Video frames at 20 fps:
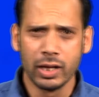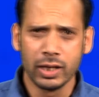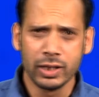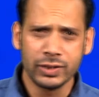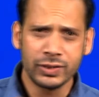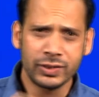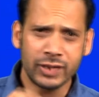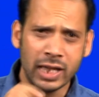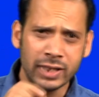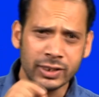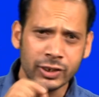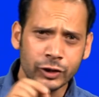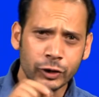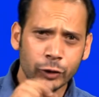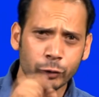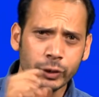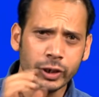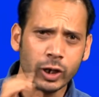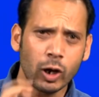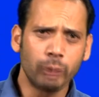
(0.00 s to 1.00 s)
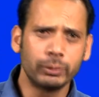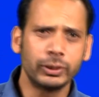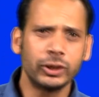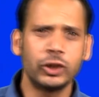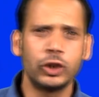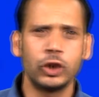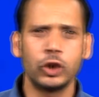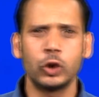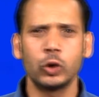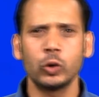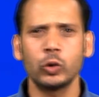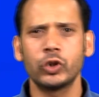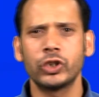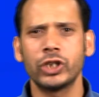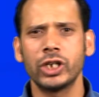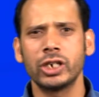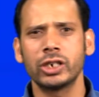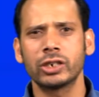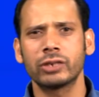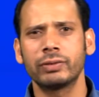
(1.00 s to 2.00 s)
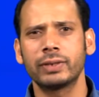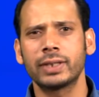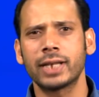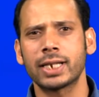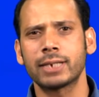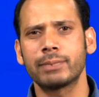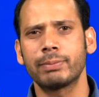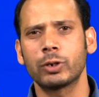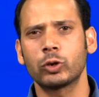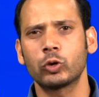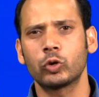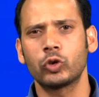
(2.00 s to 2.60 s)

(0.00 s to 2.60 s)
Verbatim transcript: Sensitivity of the tissue changes with respect to